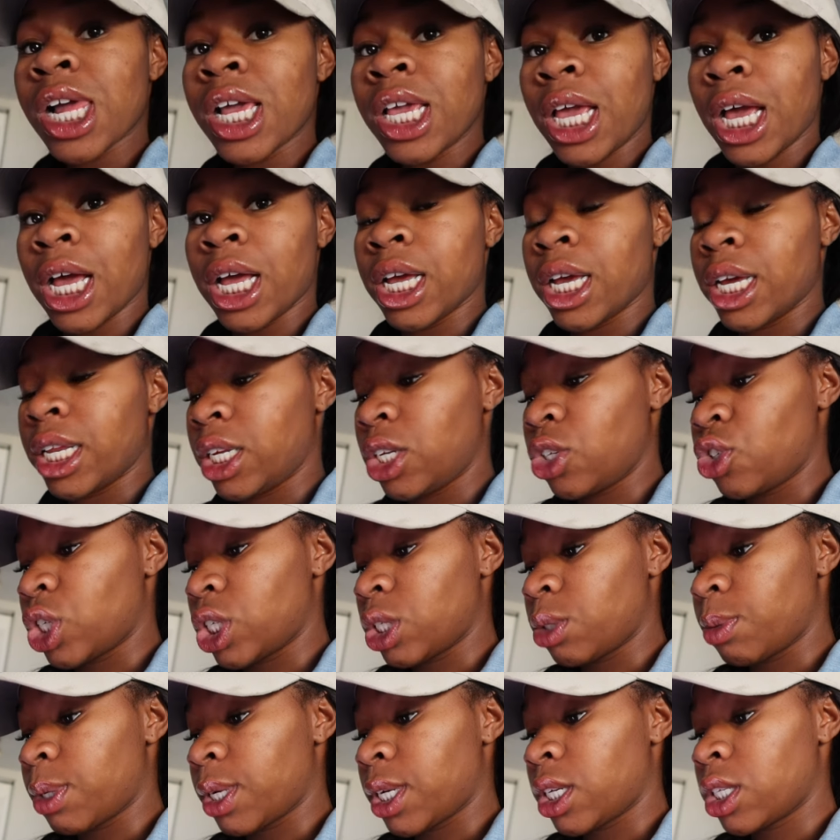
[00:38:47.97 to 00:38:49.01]
yeah i need
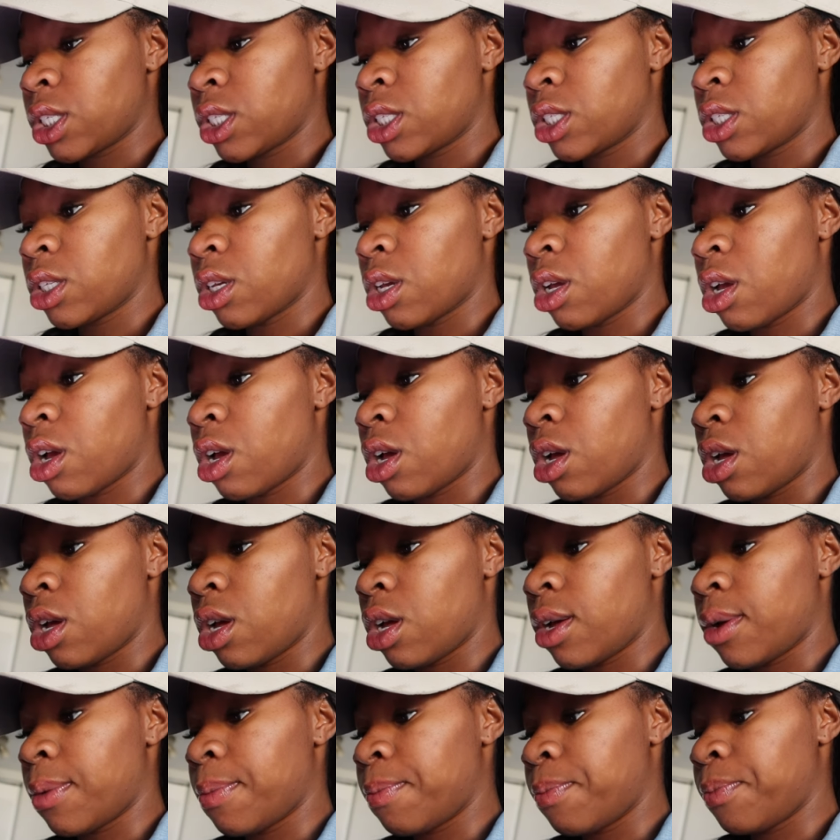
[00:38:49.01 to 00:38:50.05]
trash bags
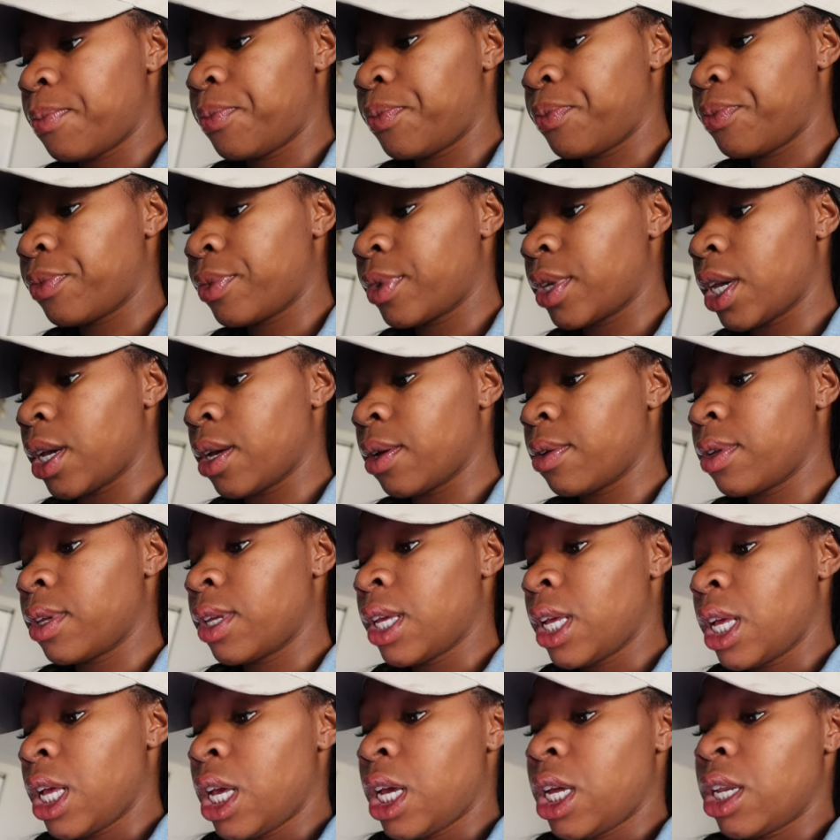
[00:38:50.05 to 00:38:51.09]
um yeah
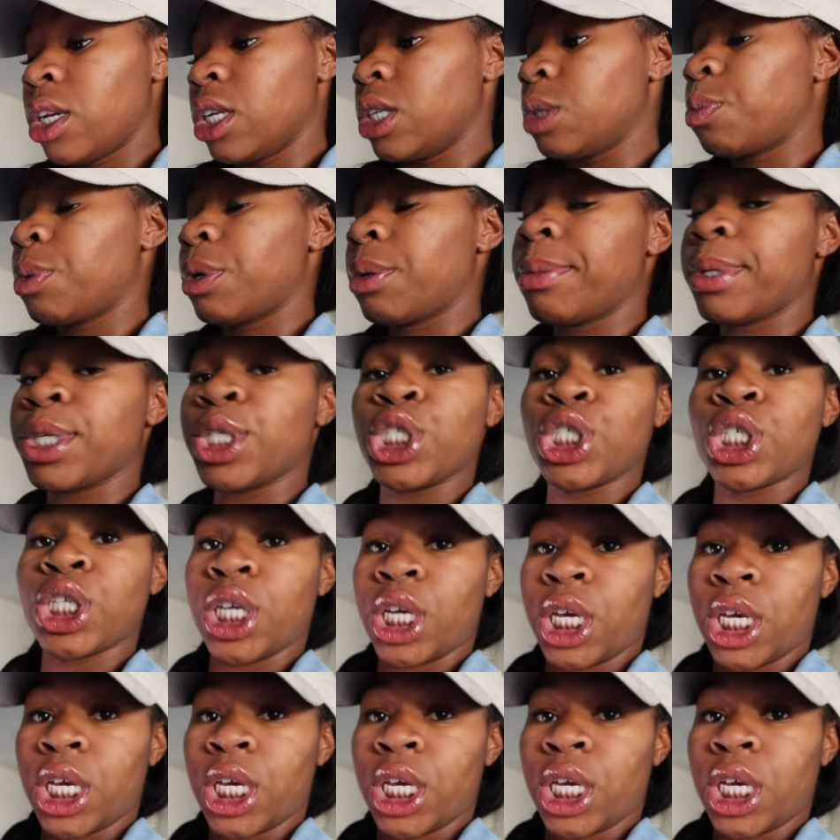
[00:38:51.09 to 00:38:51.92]
that's pretty much